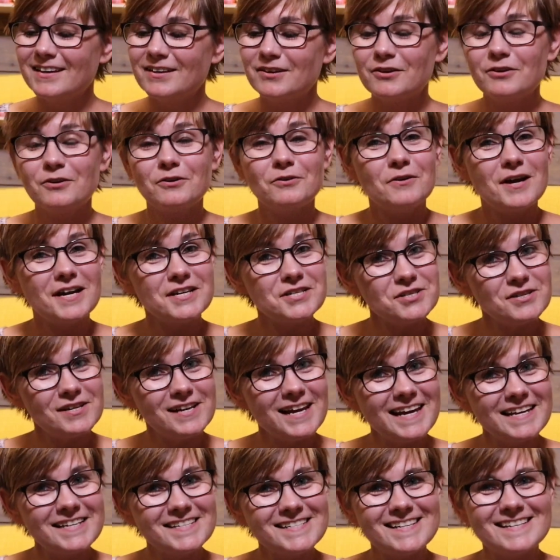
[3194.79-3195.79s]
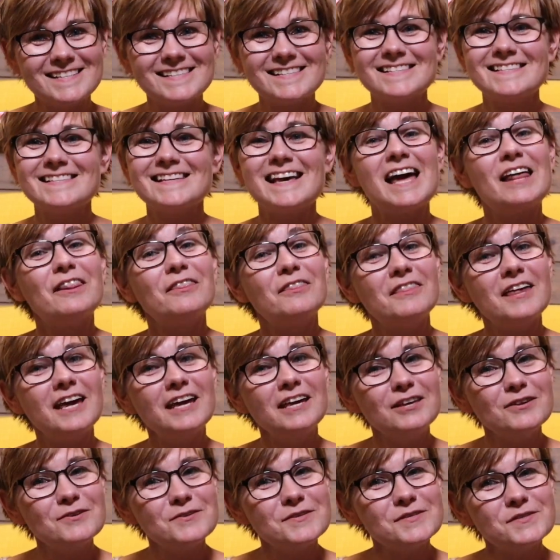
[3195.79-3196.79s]
Congratulations, and
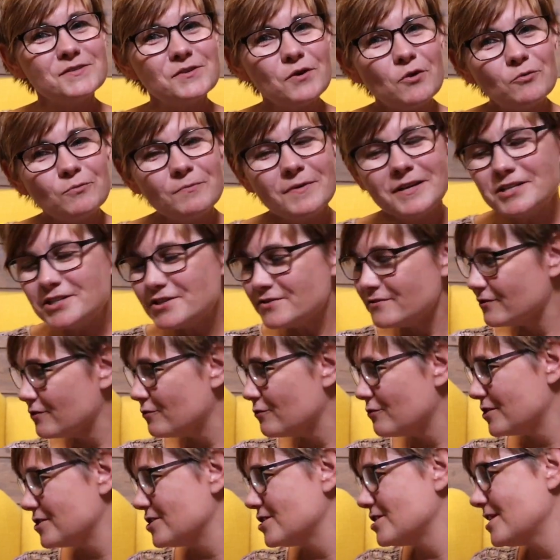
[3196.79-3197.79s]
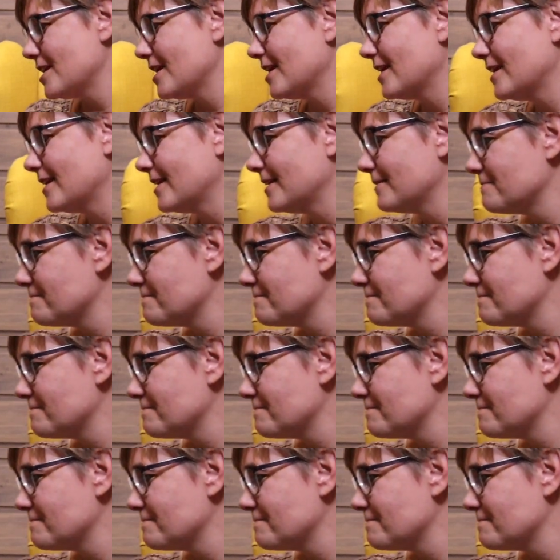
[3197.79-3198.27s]
thank you so much for watching